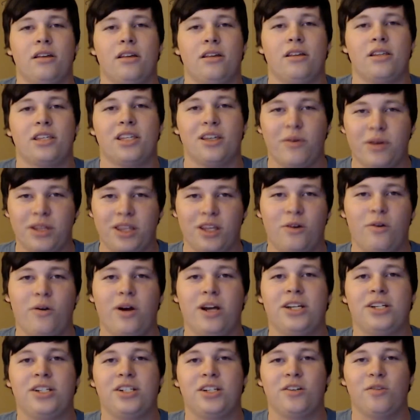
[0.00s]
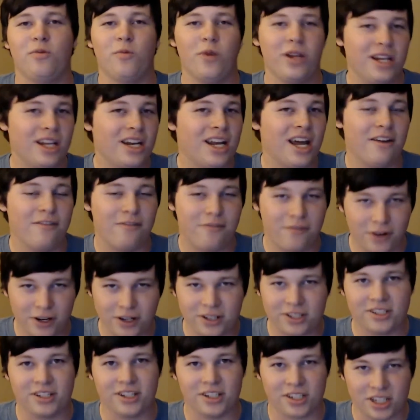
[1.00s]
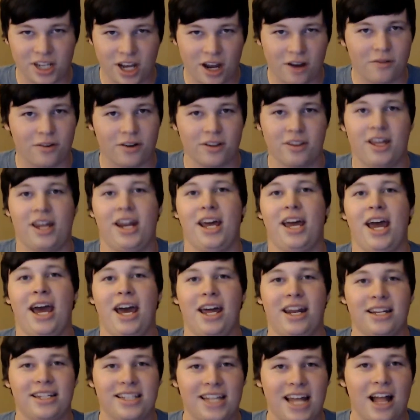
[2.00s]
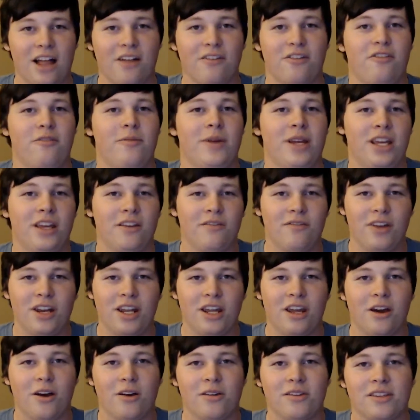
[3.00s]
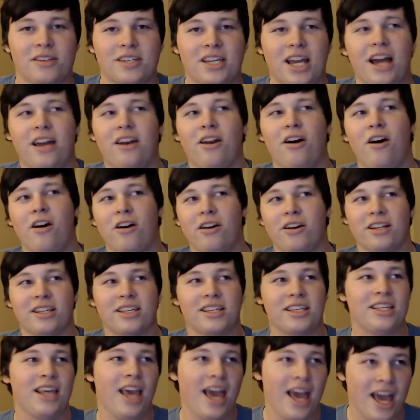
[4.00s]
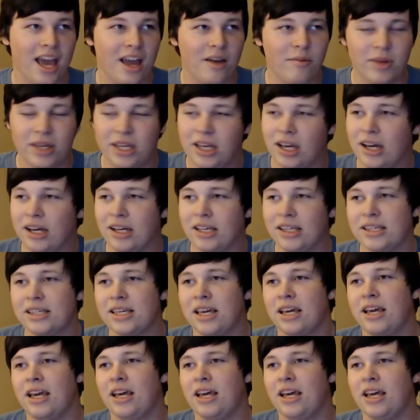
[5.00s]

So with the question, when did I first discover that I had a talent for making videos, it's kind of hard to say because